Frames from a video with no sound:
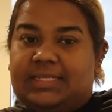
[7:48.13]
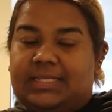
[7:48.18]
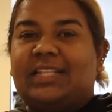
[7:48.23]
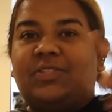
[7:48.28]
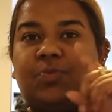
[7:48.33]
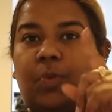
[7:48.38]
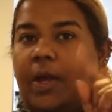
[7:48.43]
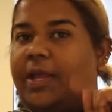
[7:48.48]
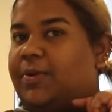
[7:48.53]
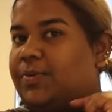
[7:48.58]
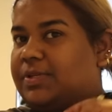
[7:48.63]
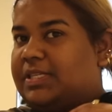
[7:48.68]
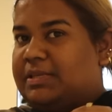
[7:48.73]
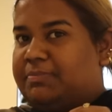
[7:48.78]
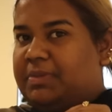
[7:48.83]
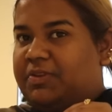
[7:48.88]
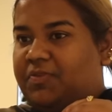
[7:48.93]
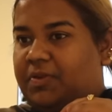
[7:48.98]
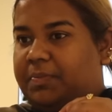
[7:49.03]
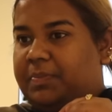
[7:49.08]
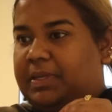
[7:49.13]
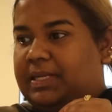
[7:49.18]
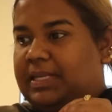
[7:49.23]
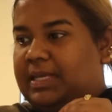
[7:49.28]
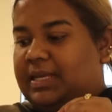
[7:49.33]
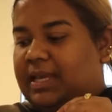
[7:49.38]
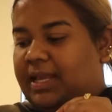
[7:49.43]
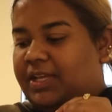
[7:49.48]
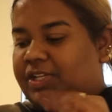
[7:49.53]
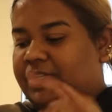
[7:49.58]
That's why you see me
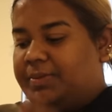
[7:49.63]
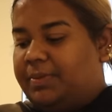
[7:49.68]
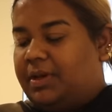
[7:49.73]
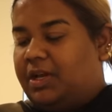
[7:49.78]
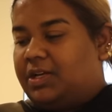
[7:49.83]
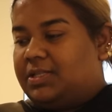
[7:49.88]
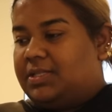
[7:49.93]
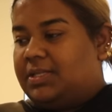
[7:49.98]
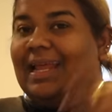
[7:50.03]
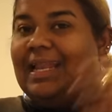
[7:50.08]
repeating actually because